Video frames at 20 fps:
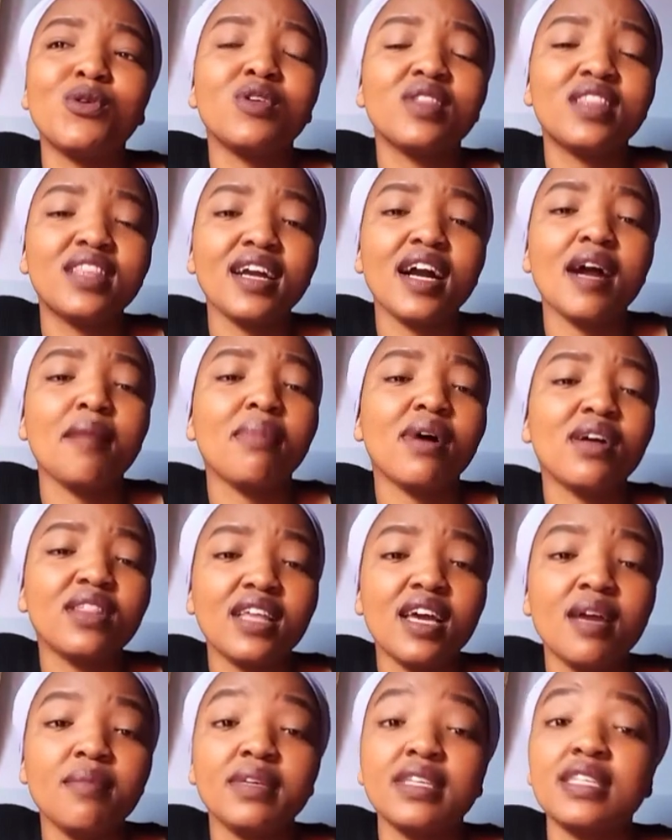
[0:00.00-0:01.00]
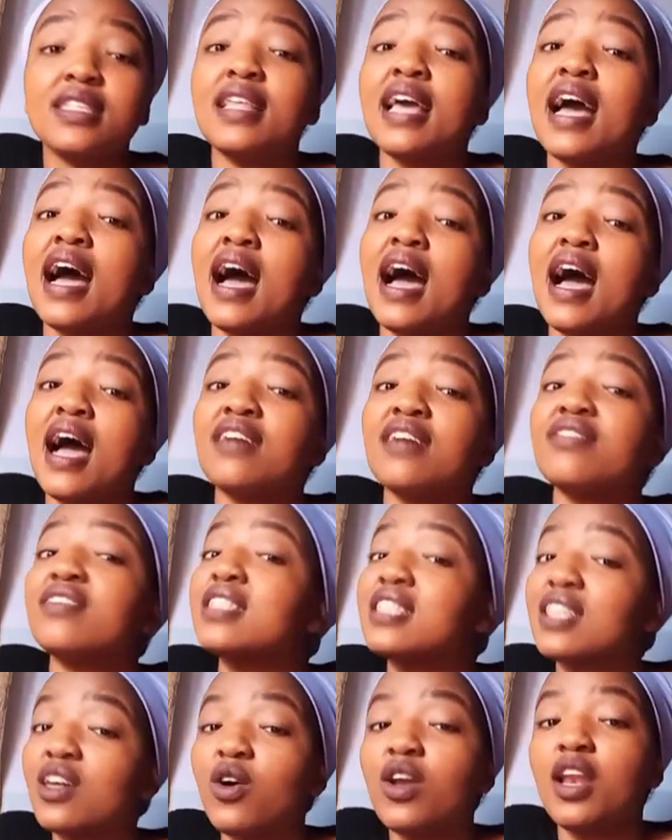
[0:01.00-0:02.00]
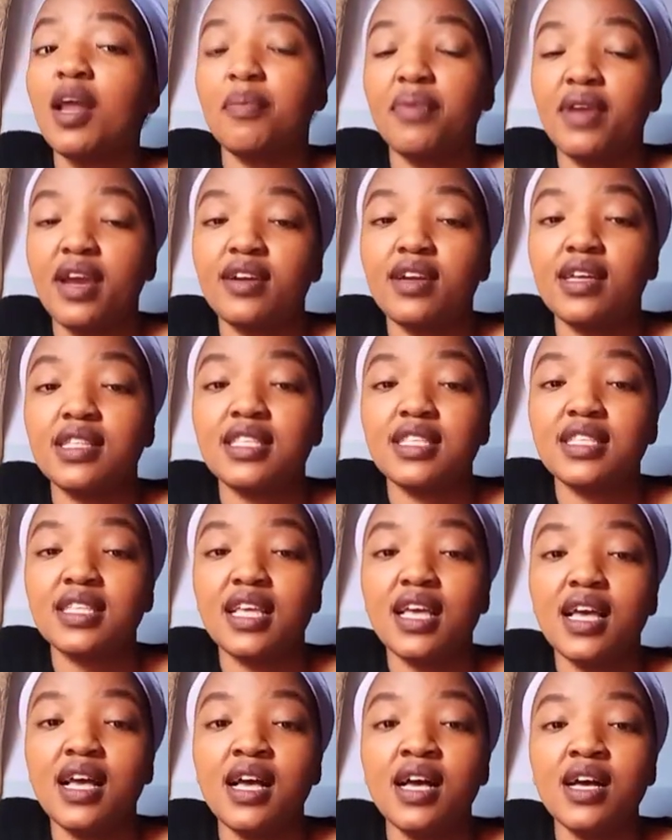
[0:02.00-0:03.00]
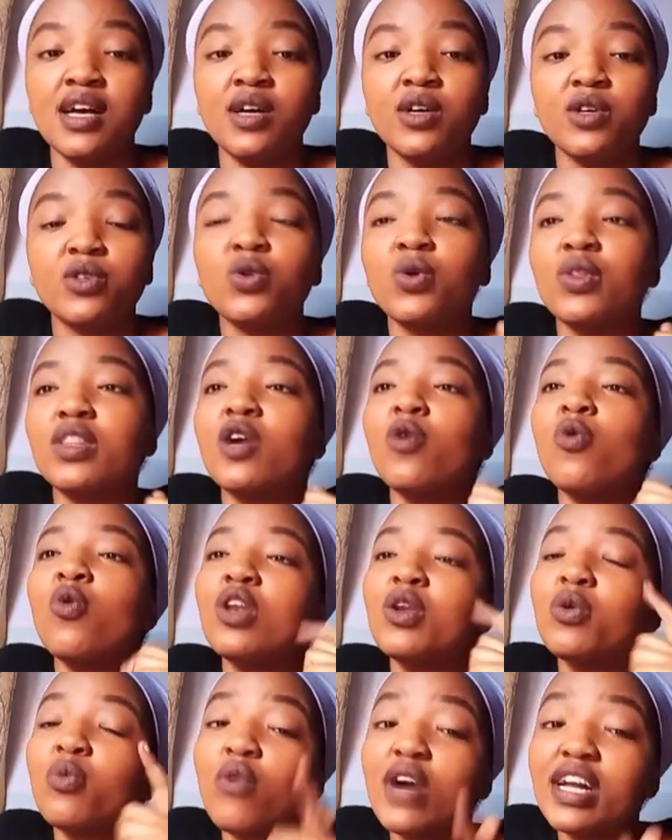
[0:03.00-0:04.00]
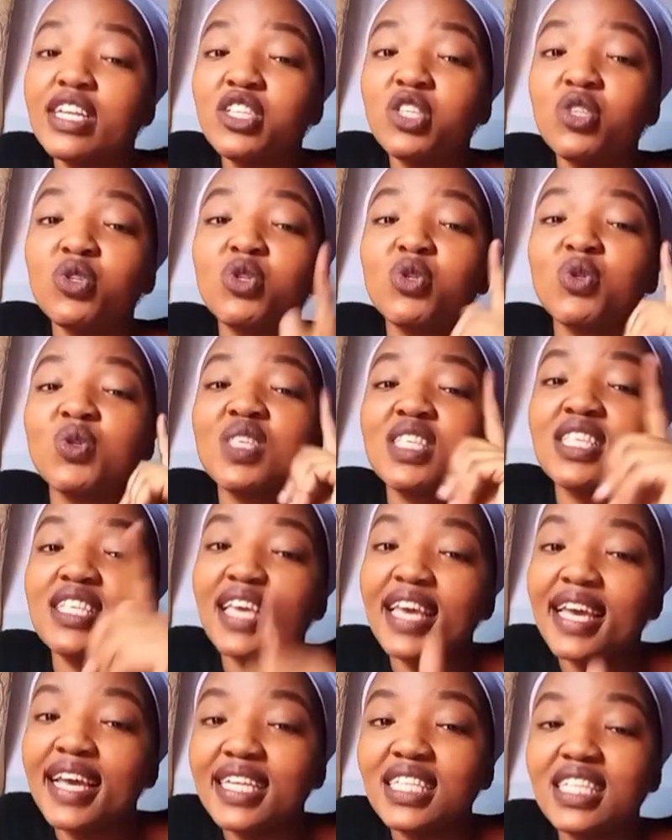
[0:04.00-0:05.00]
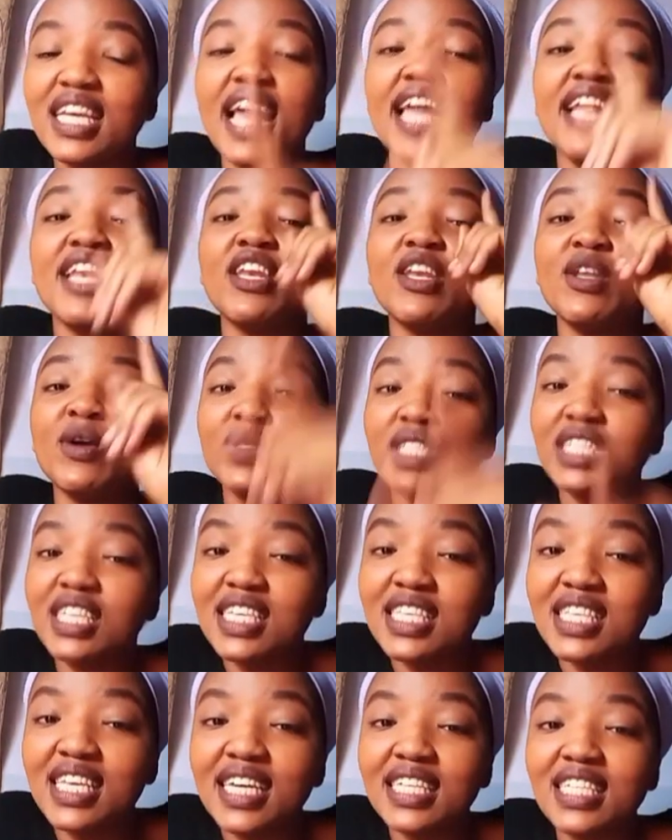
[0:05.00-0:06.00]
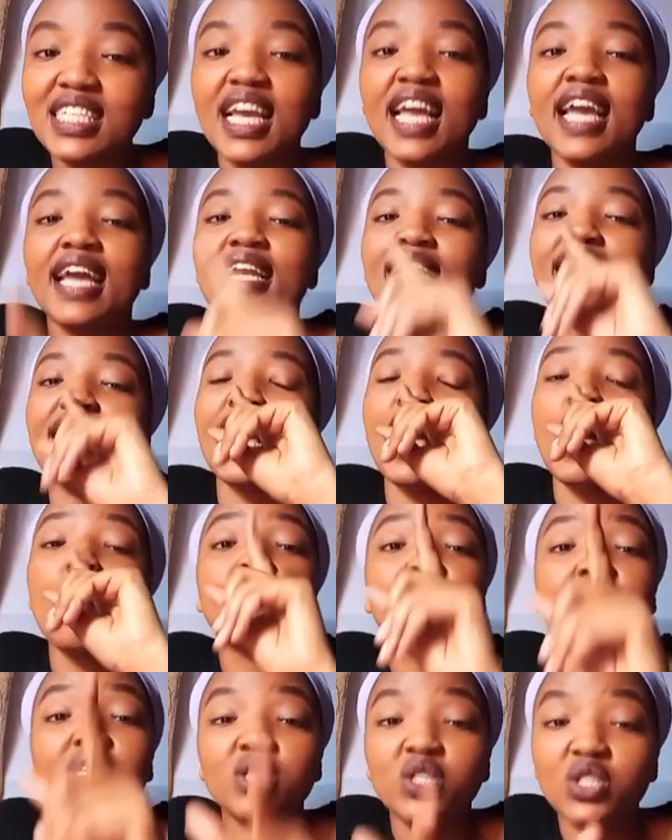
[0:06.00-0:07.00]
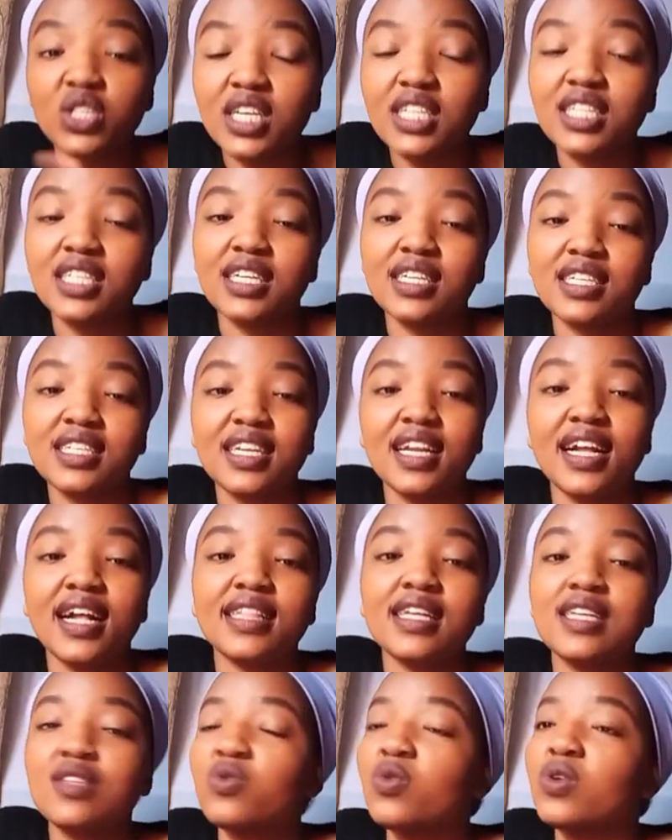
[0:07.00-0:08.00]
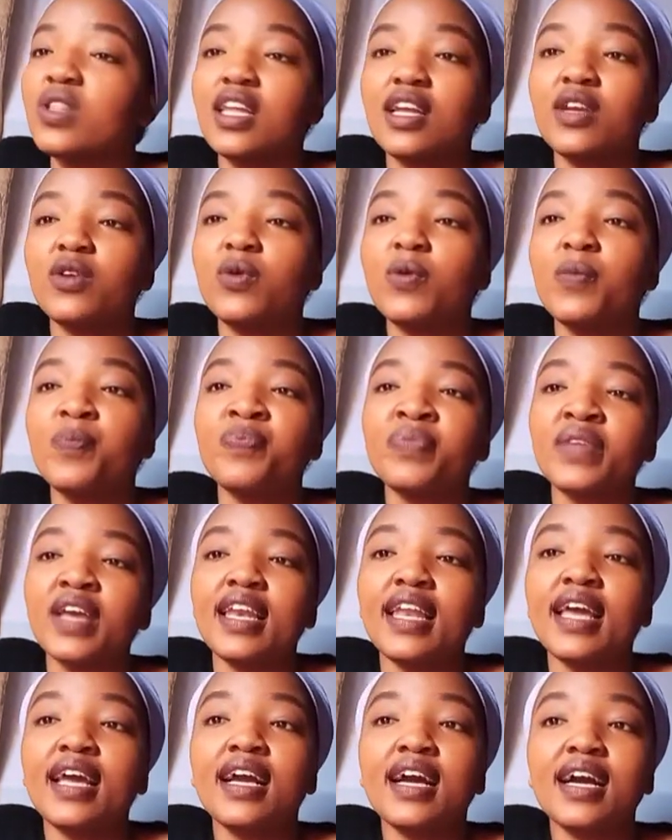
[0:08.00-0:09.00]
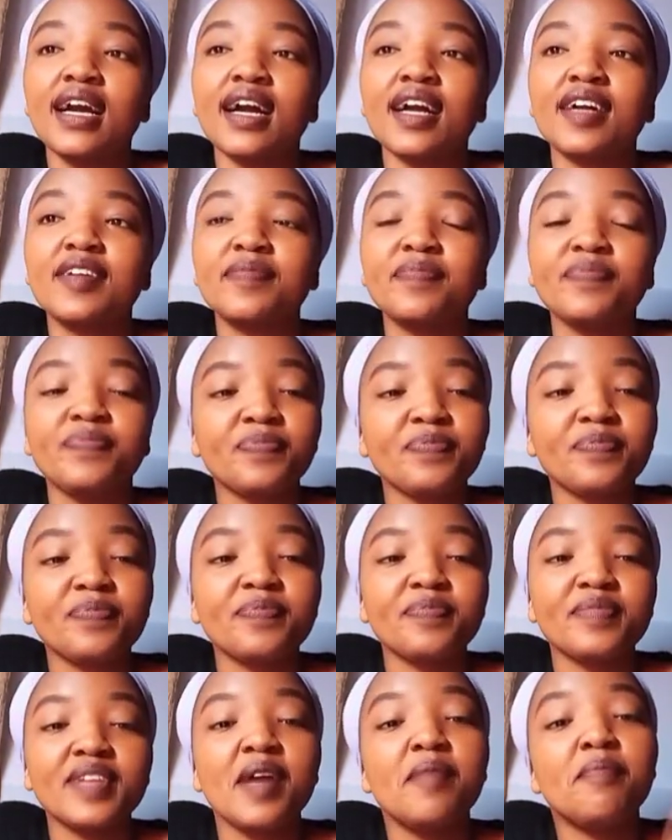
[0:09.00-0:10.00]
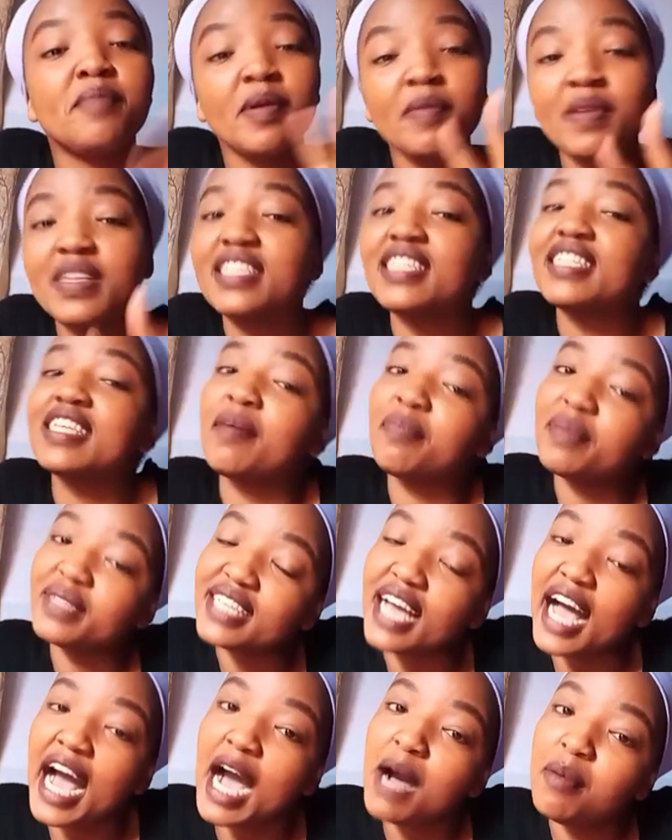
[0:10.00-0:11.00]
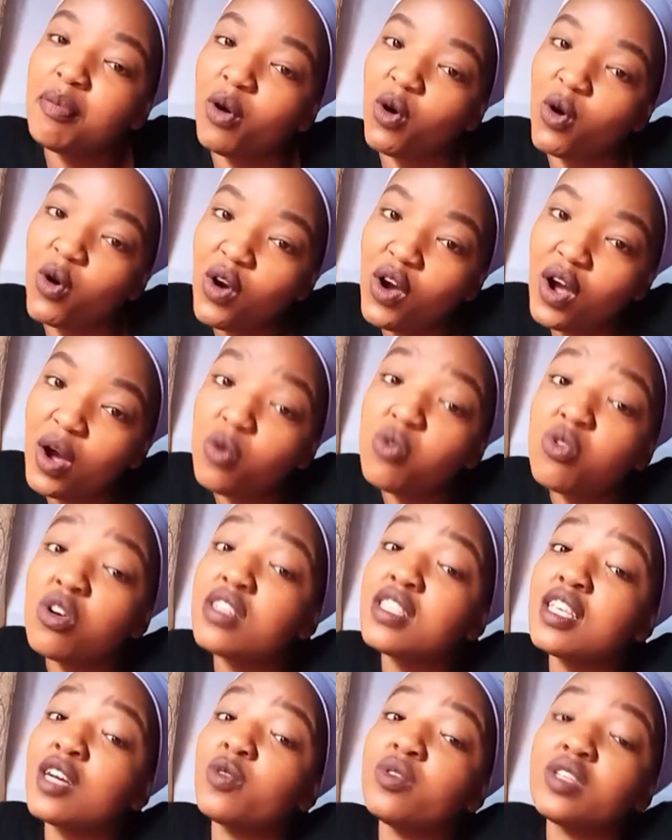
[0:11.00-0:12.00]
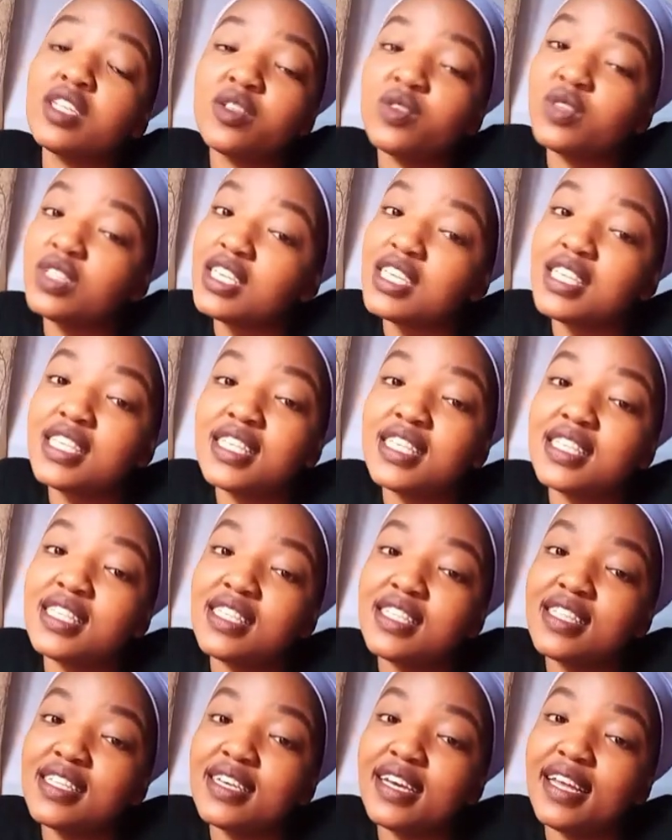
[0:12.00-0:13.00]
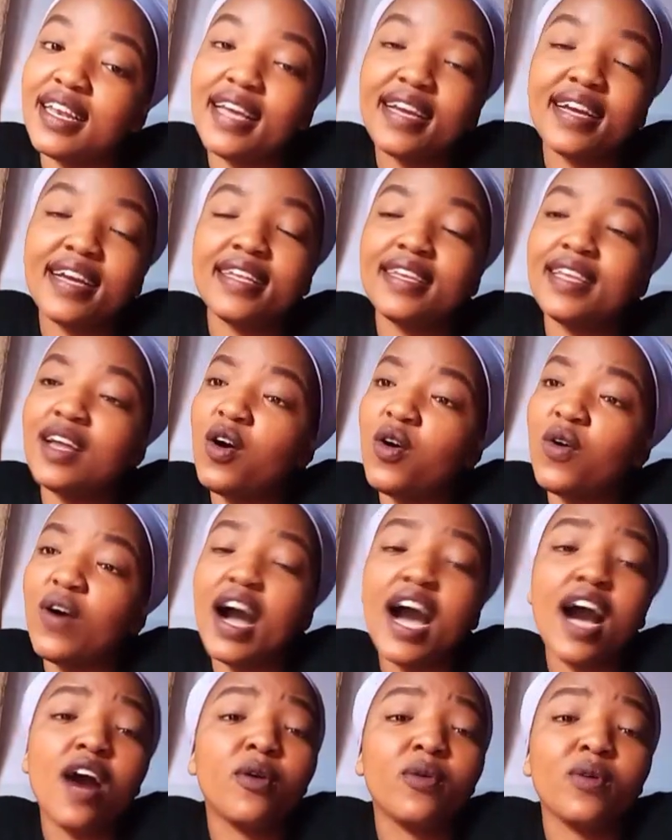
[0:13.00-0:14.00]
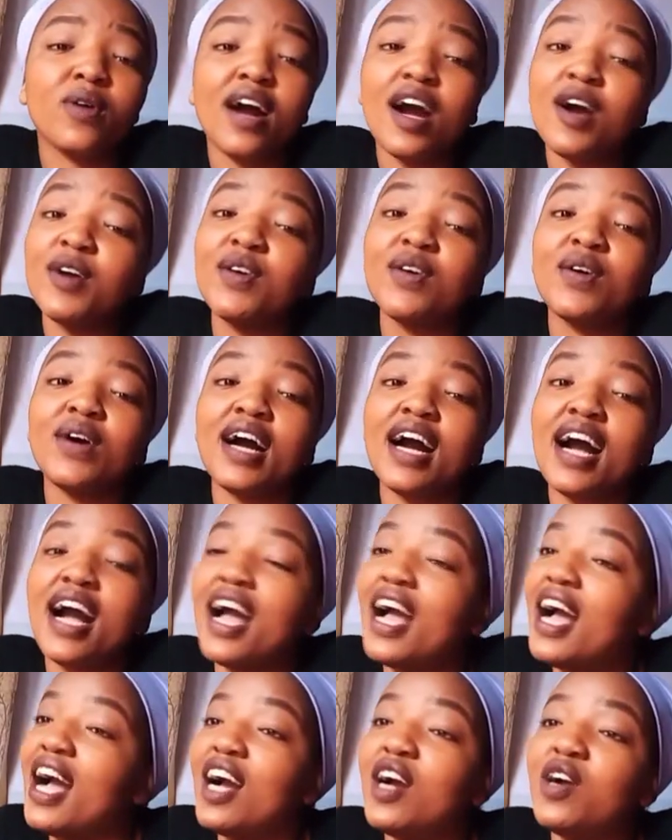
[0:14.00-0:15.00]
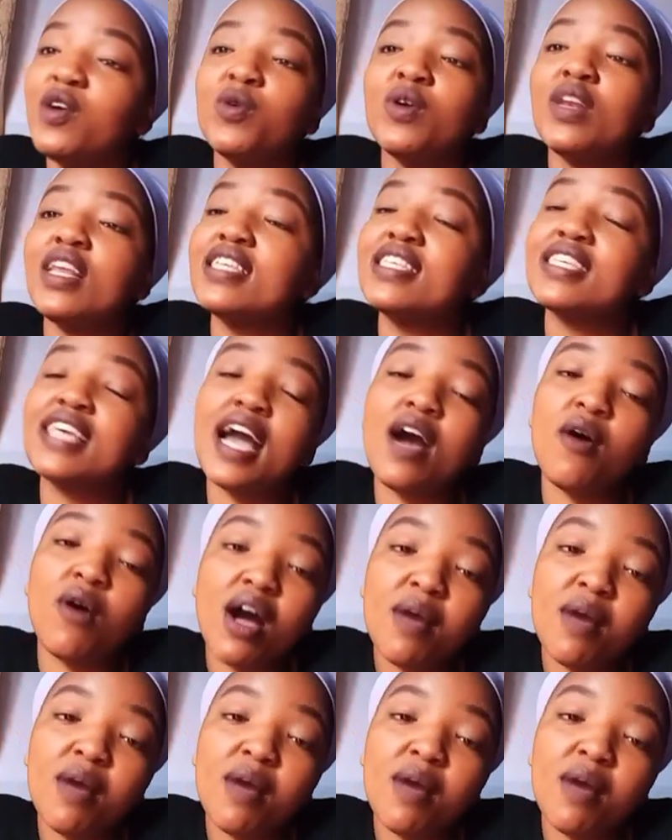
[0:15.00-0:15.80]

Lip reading: good thing about them is their physical appearance. So they will want you to see it and notice it and appreciate it. That's what they do. Like, mimi sita pita hapo, ukose ku notice. Like, no, how? Ulisikia